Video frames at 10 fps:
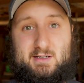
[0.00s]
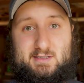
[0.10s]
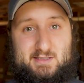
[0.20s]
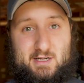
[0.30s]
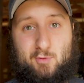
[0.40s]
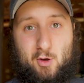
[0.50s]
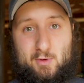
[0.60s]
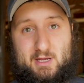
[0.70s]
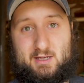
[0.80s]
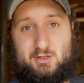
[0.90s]
see where
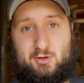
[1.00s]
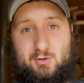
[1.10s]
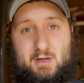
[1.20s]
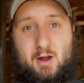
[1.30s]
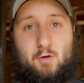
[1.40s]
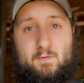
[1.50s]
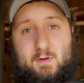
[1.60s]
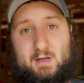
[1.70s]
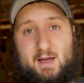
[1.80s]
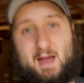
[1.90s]
we get to, and
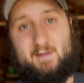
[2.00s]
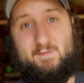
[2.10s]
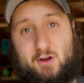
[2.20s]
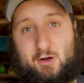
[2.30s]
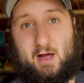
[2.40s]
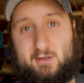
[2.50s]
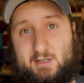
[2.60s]
hopefully I can figure it out